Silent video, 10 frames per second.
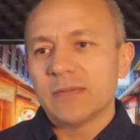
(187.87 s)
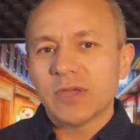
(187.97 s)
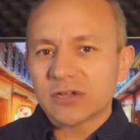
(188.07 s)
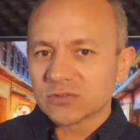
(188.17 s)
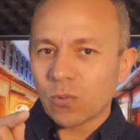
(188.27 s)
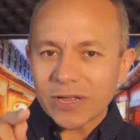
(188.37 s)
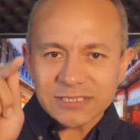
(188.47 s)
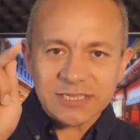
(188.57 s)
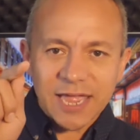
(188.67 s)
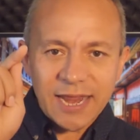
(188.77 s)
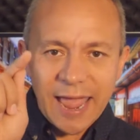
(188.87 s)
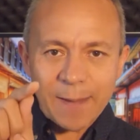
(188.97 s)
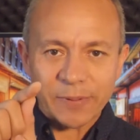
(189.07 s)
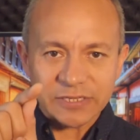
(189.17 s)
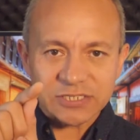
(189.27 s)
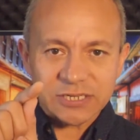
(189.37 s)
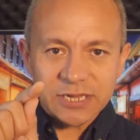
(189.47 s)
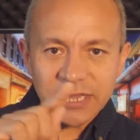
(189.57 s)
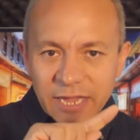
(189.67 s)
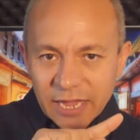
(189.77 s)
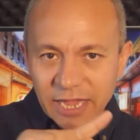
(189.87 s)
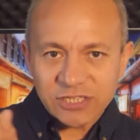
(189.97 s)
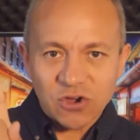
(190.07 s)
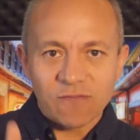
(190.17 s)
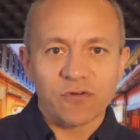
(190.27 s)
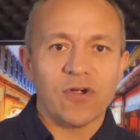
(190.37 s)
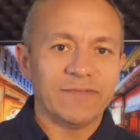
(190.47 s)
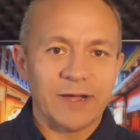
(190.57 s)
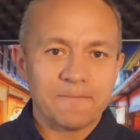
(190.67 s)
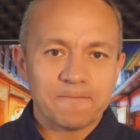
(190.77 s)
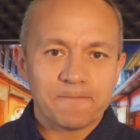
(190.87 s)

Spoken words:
Because once that happens, it's gone forever.